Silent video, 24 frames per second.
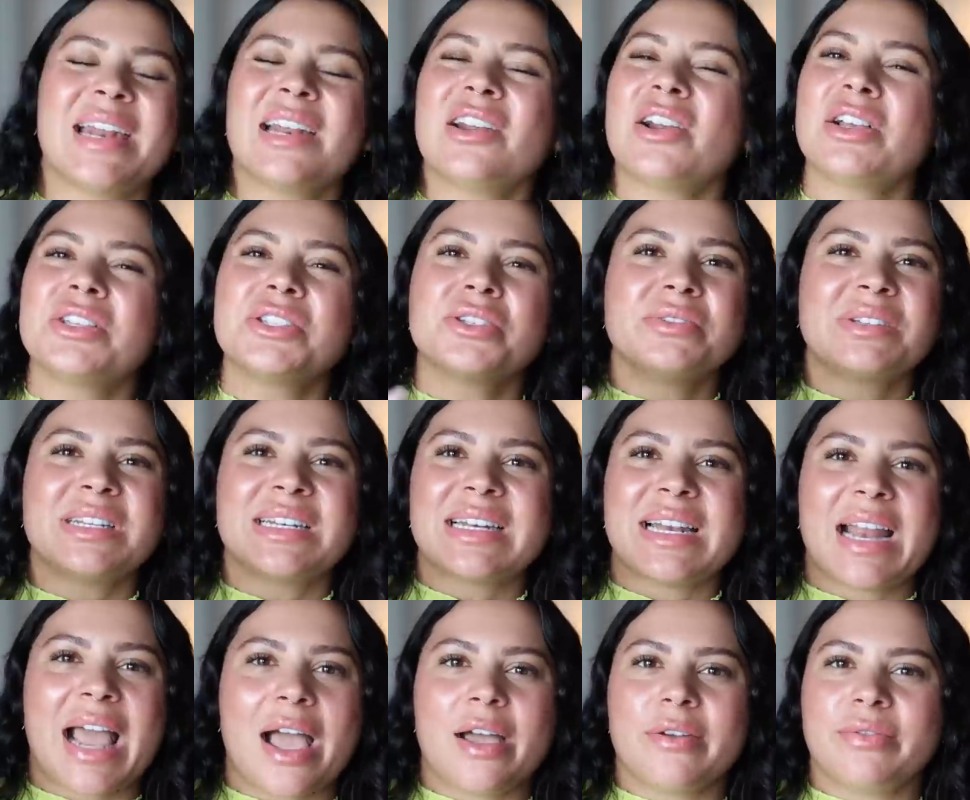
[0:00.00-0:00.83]
And it also
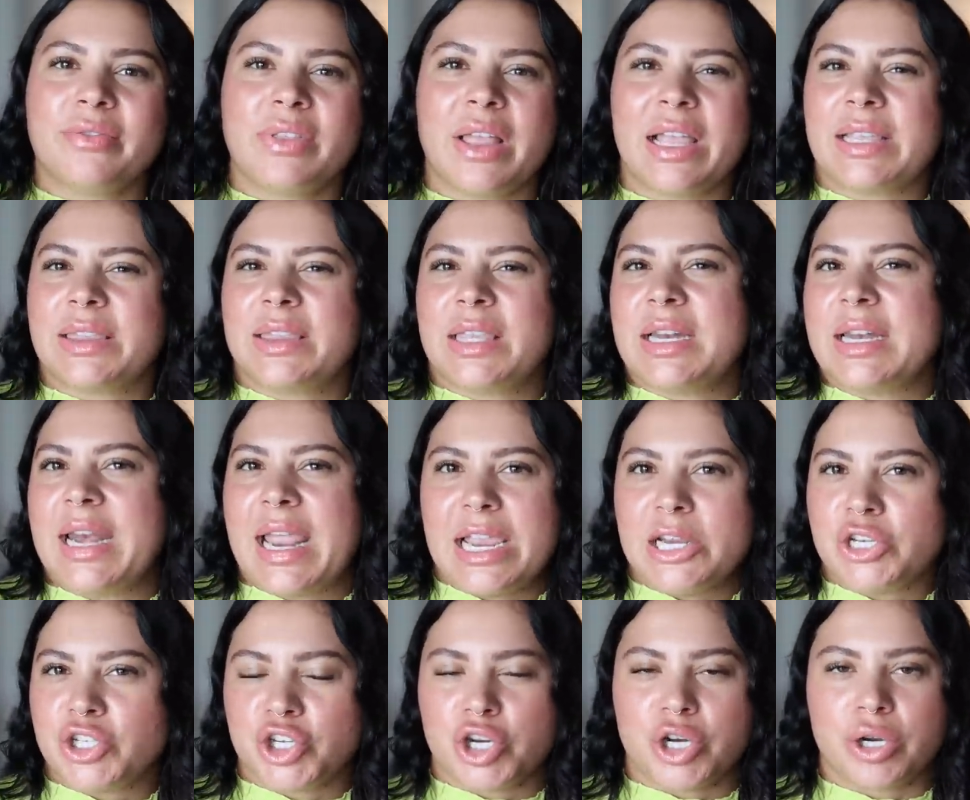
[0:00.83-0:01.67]
didn't have like the
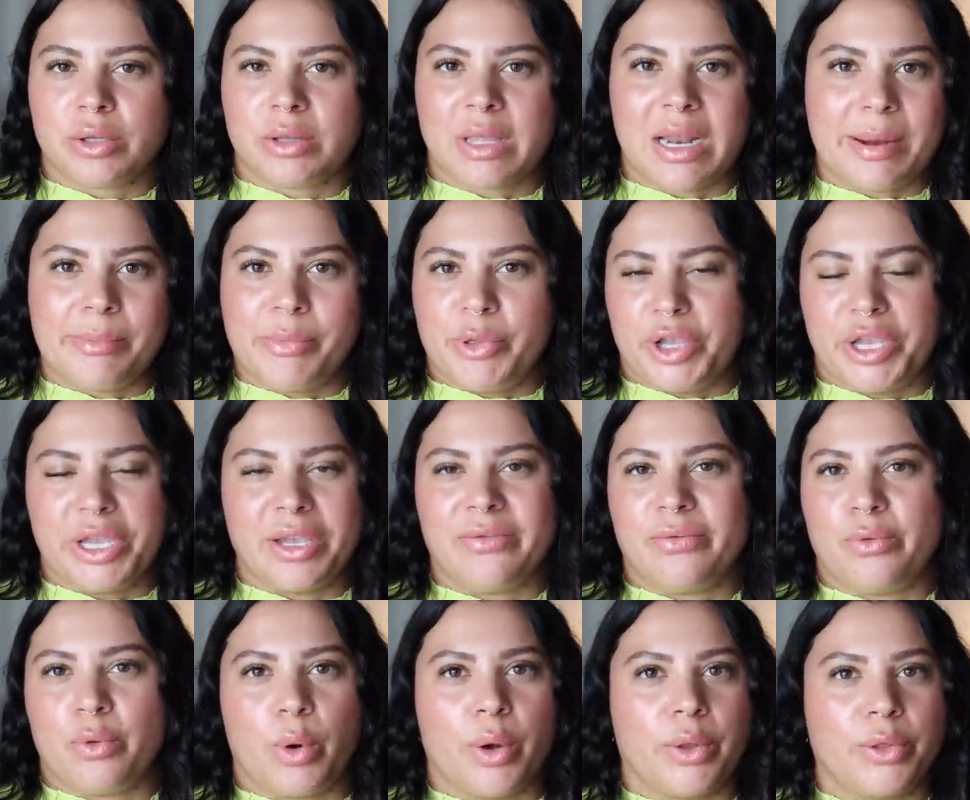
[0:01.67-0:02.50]
nature that I'm
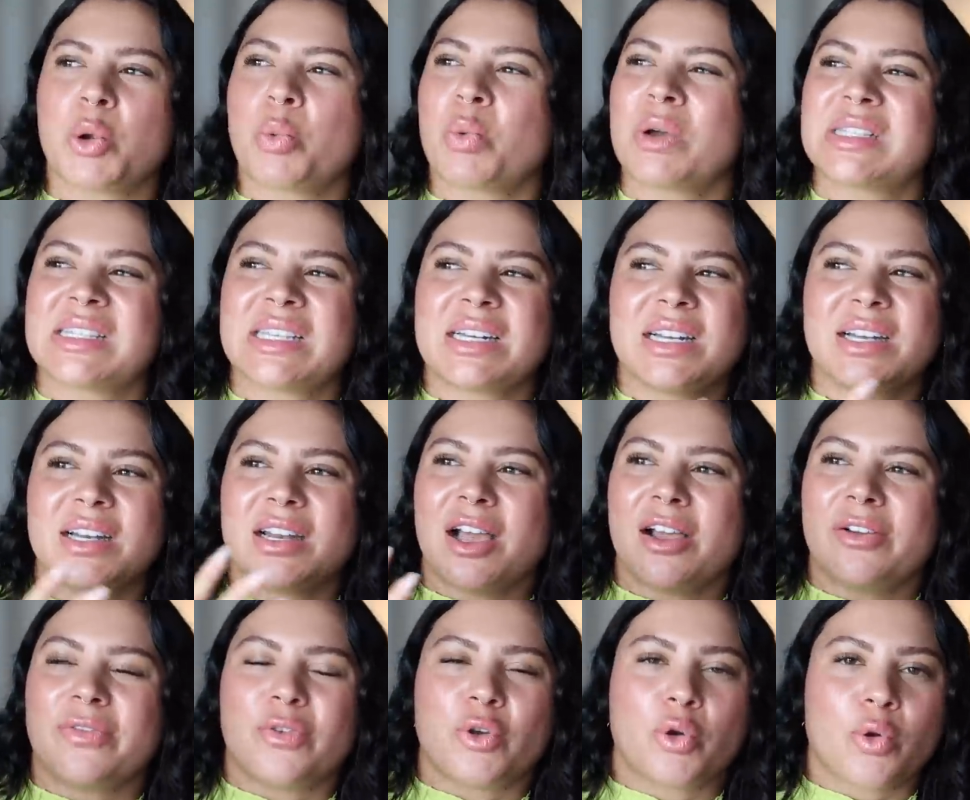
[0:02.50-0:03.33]
looking for. There wasn't
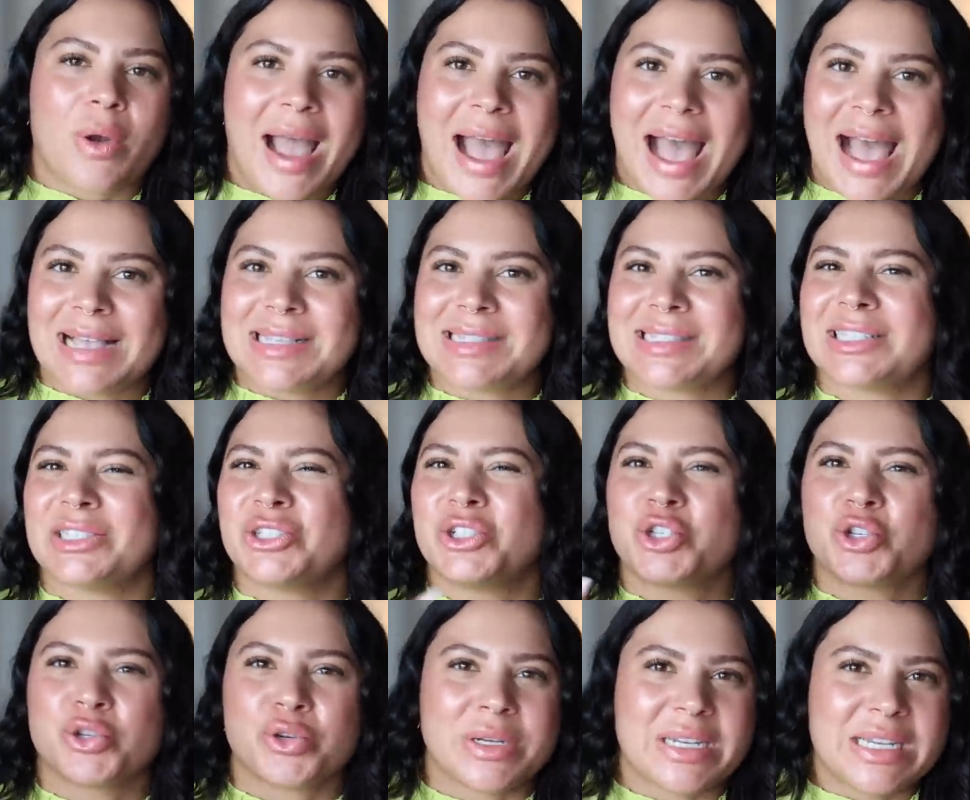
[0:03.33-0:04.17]
enough grass
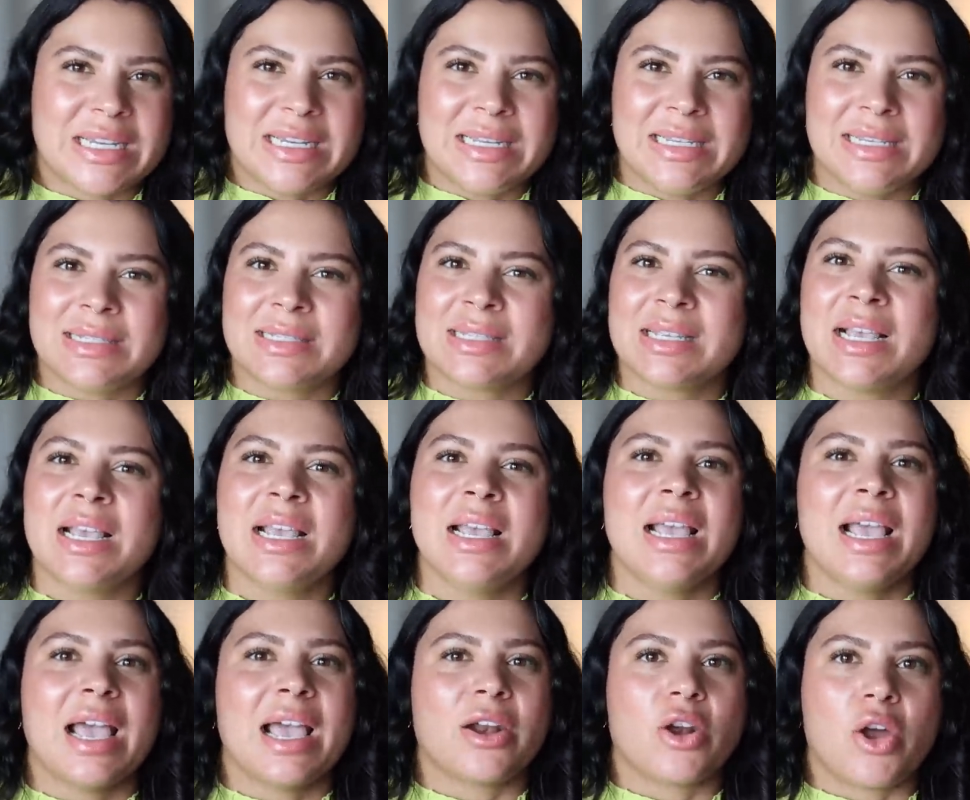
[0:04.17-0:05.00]
and trees
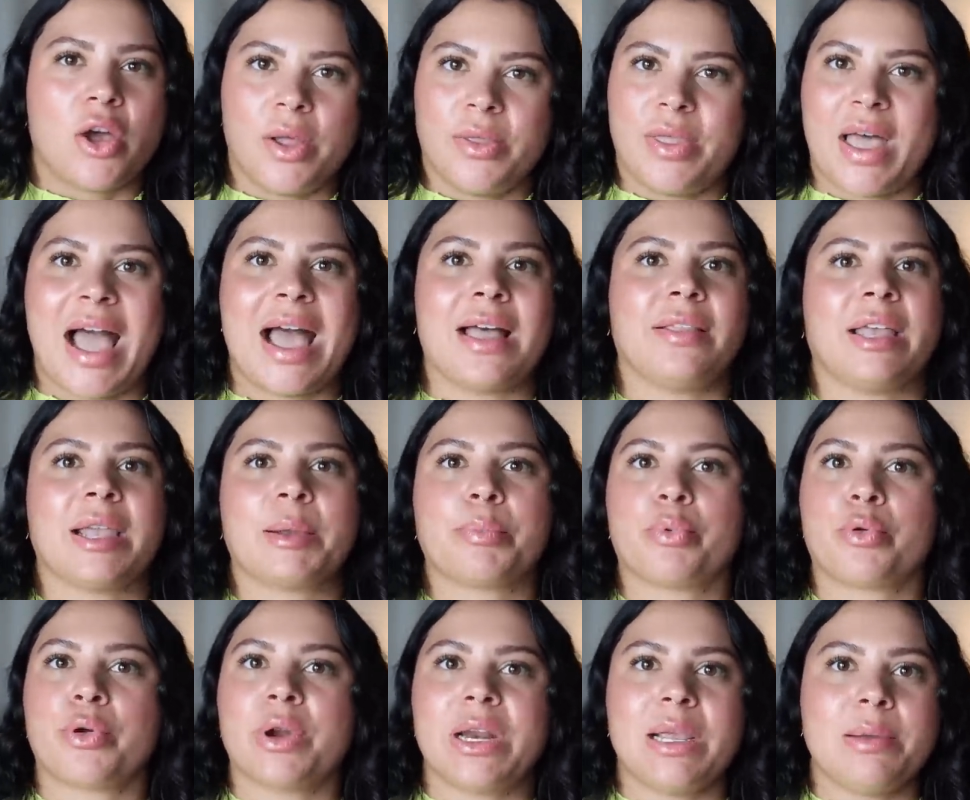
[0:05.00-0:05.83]
and all that.
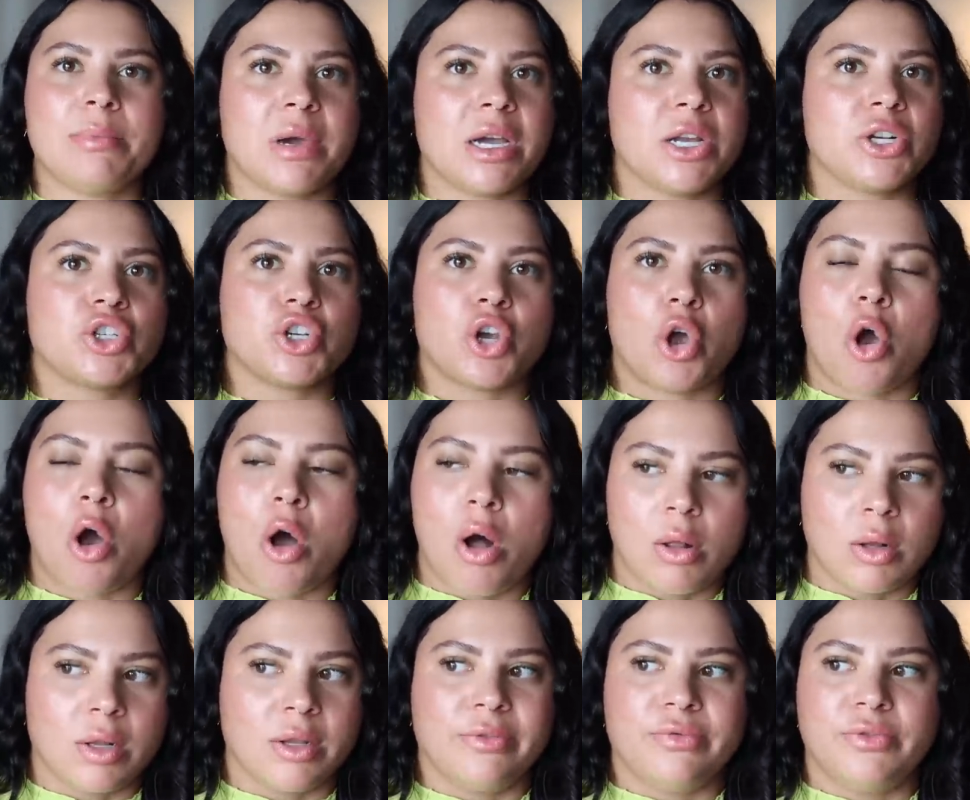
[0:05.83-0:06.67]
Like pretty much
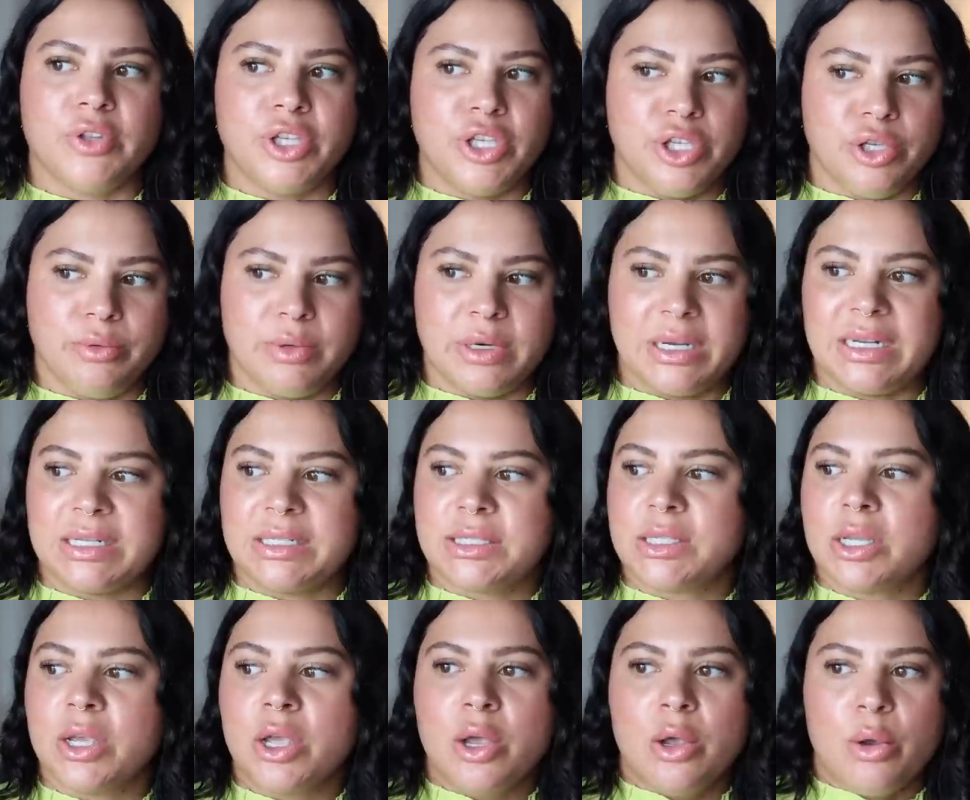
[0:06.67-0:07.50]
all of the
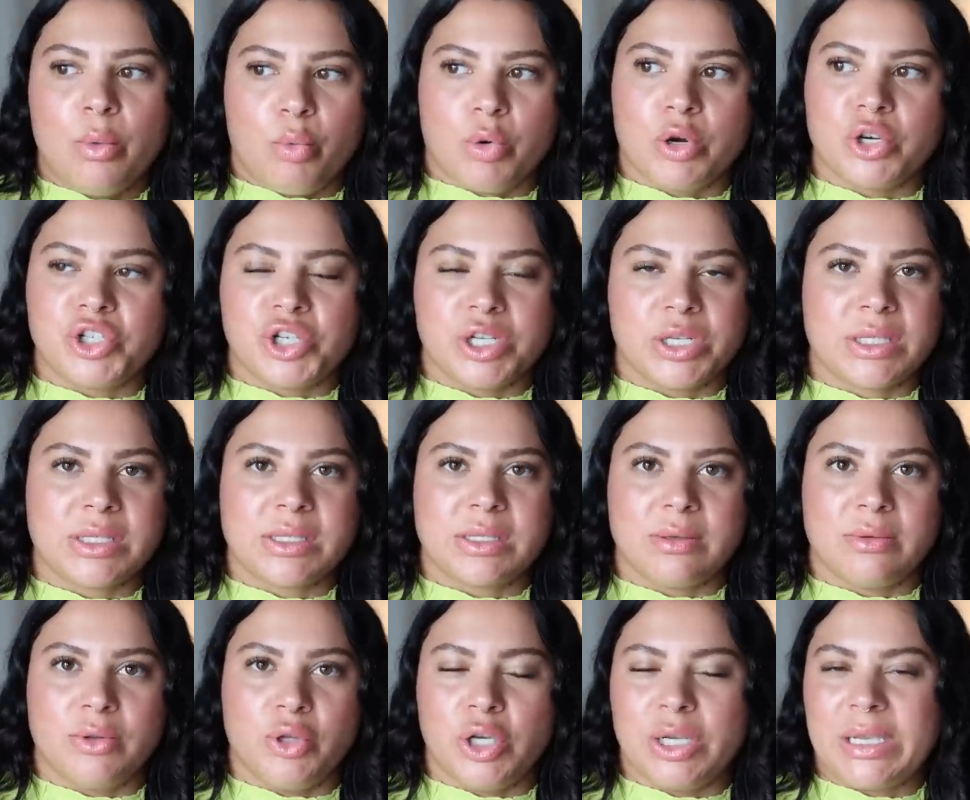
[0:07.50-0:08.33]
units were
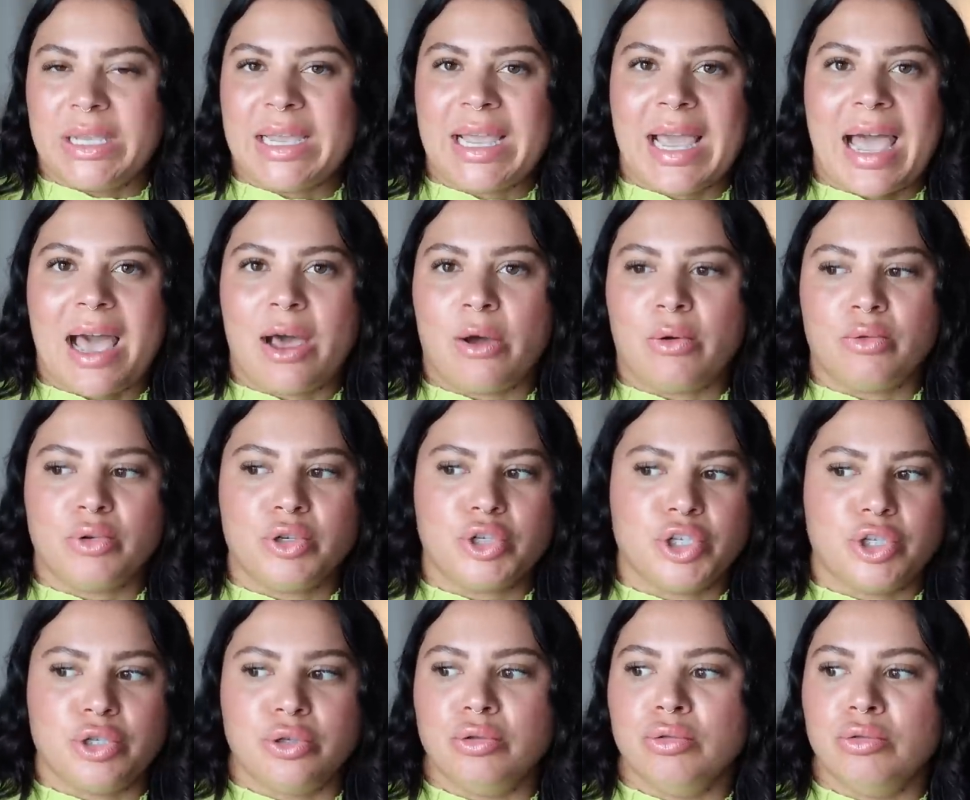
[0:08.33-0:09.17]
just looking
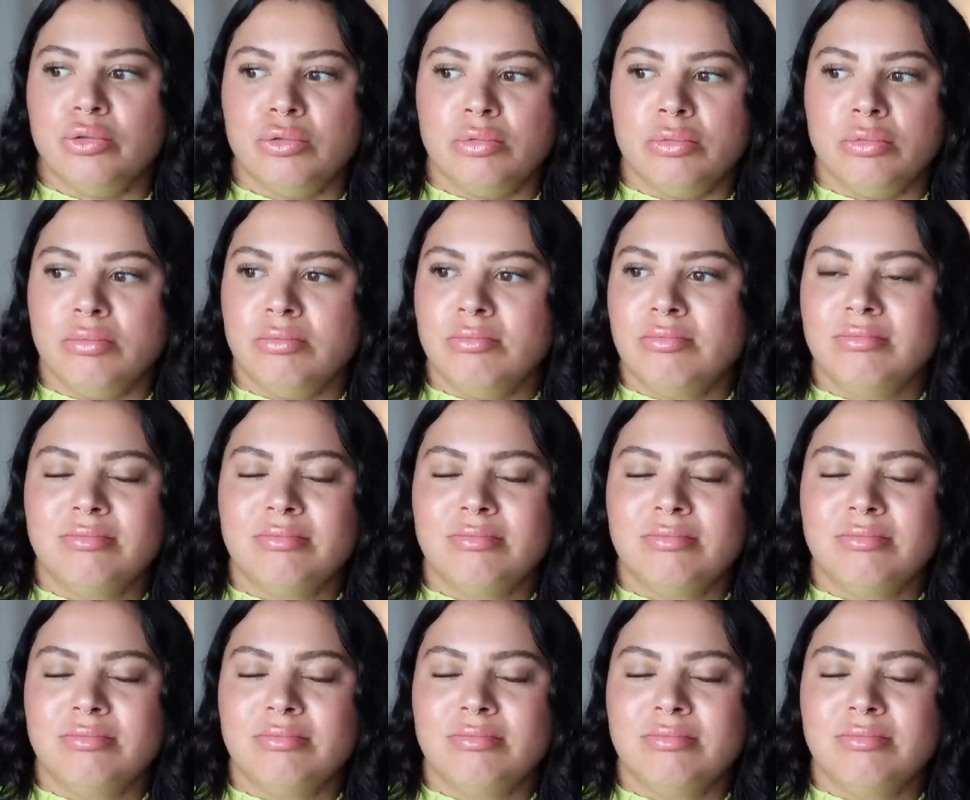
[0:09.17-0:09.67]
out to